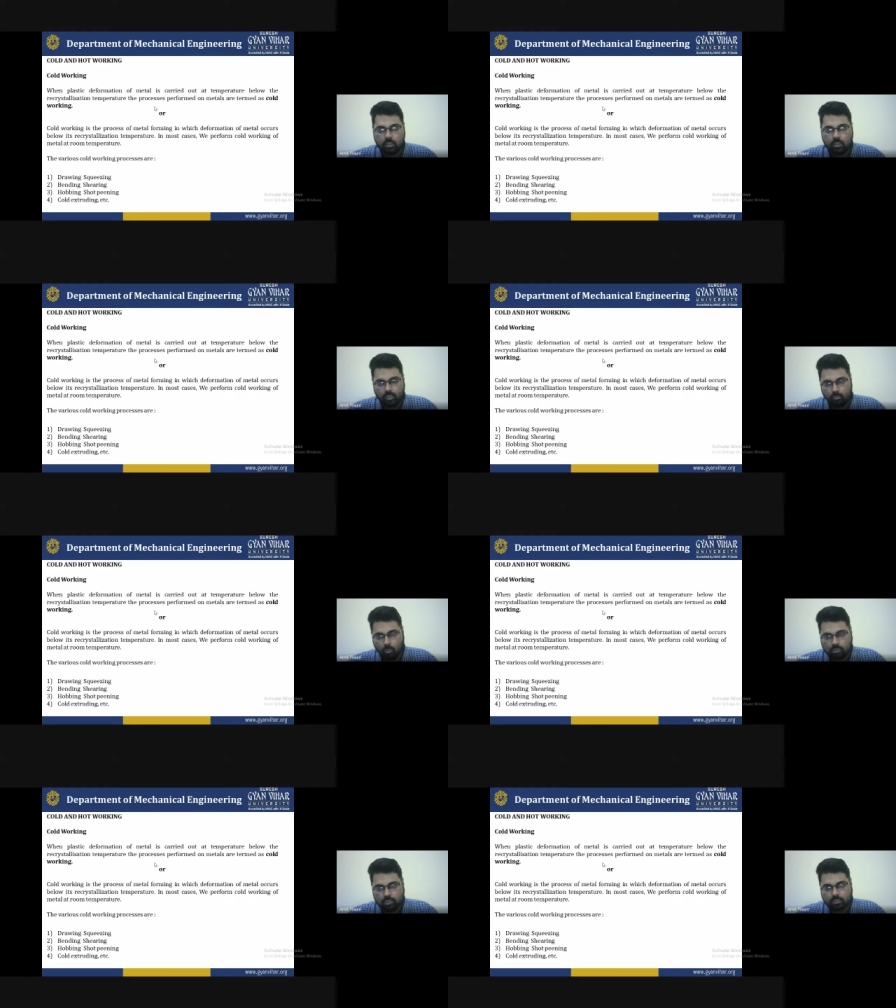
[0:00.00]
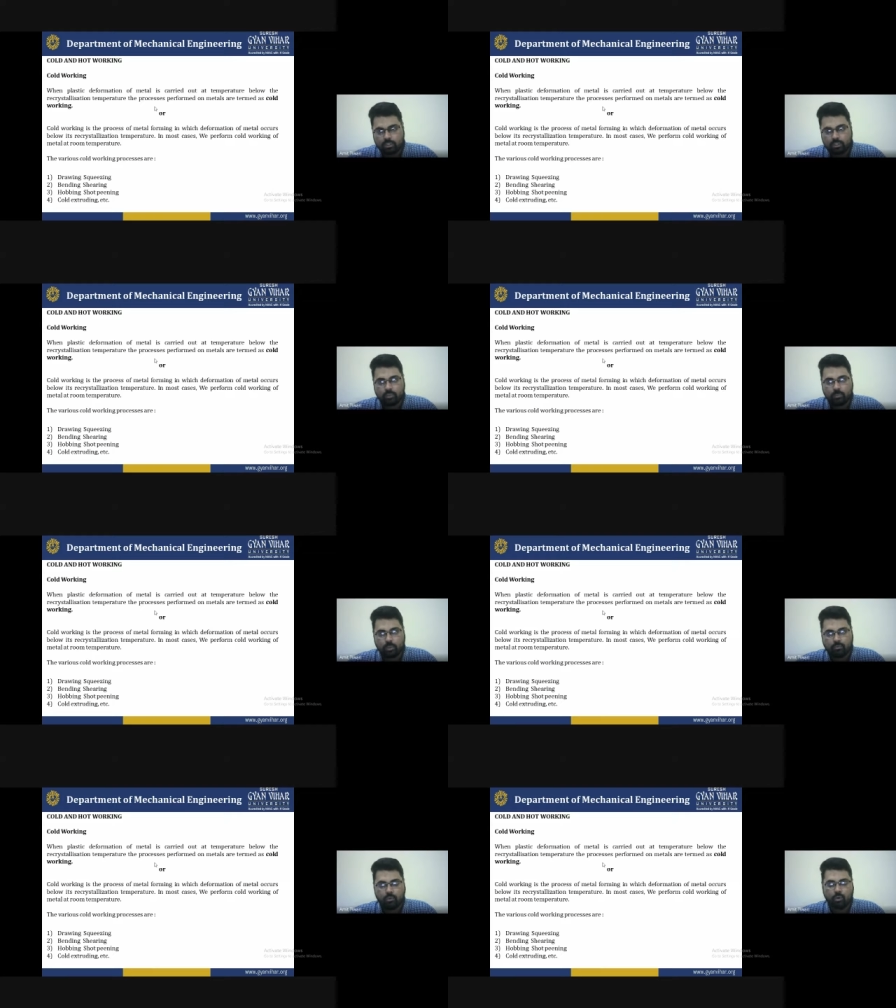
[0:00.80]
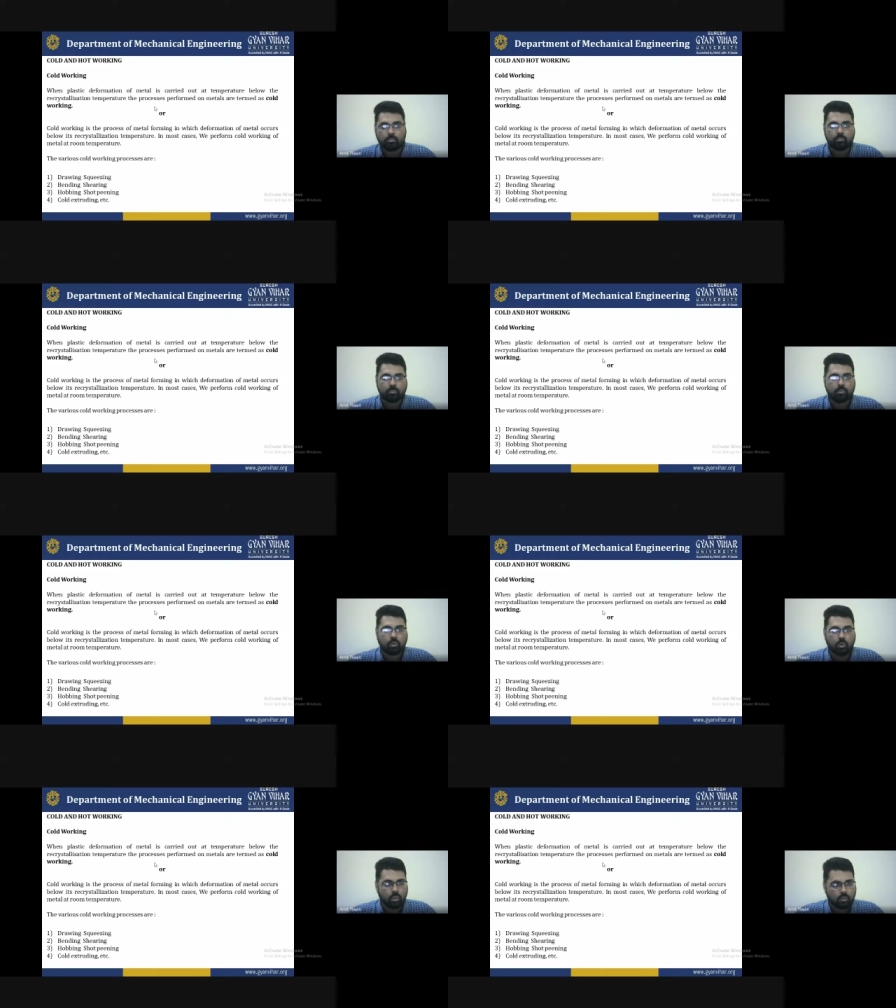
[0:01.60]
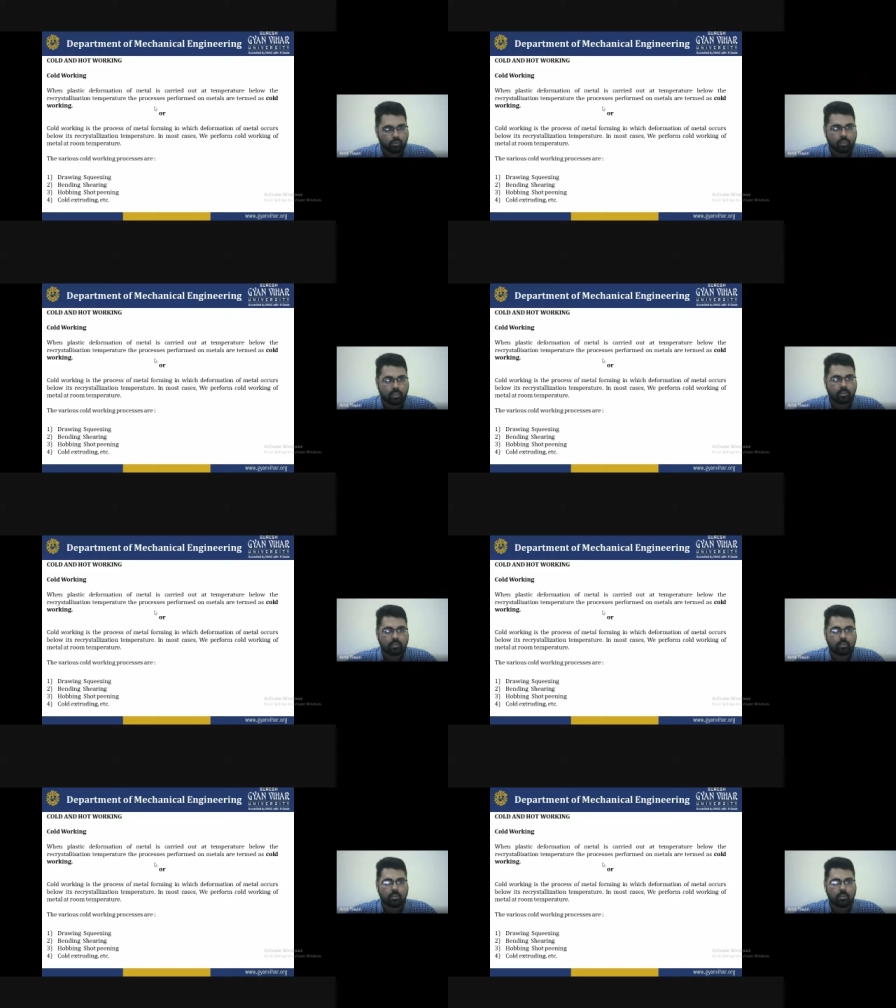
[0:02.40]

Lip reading: In most cases, we perform cold working